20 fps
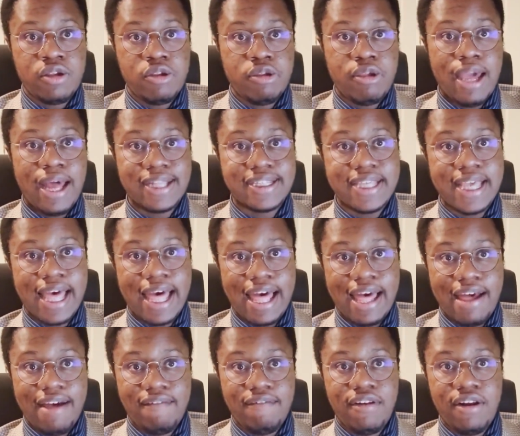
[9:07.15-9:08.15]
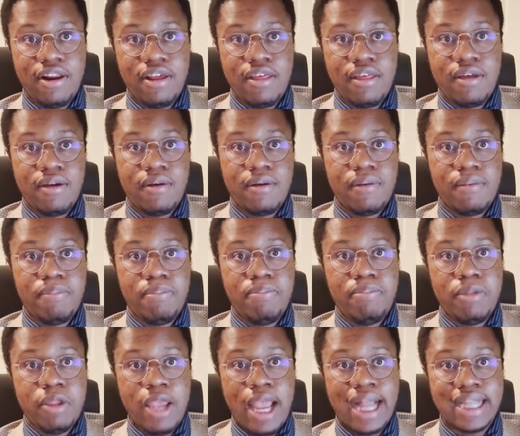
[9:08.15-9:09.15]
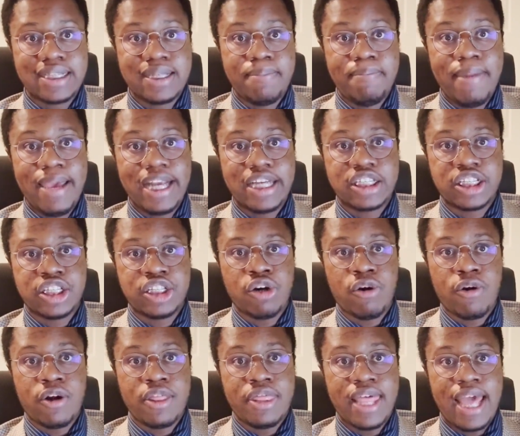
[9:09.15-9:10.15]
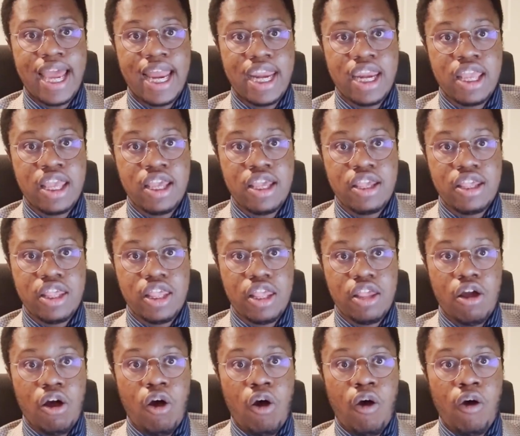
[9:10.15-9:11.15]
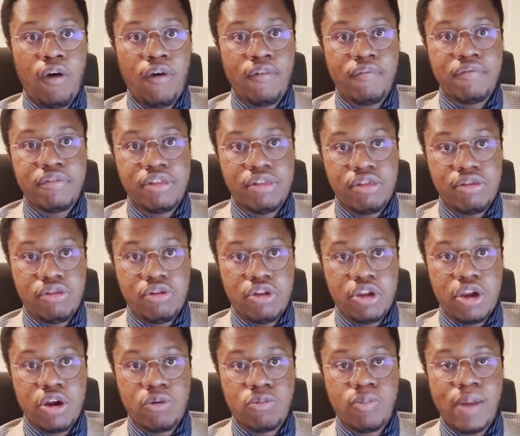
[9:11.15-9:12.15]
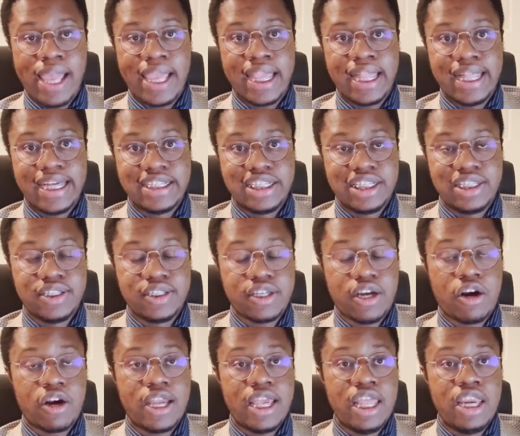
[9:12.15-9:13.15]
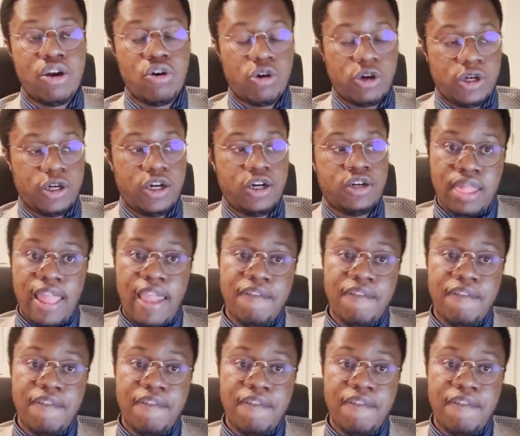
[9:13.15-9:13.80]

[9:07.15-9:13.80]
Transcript: You have to make sure that all of your regulations are in order.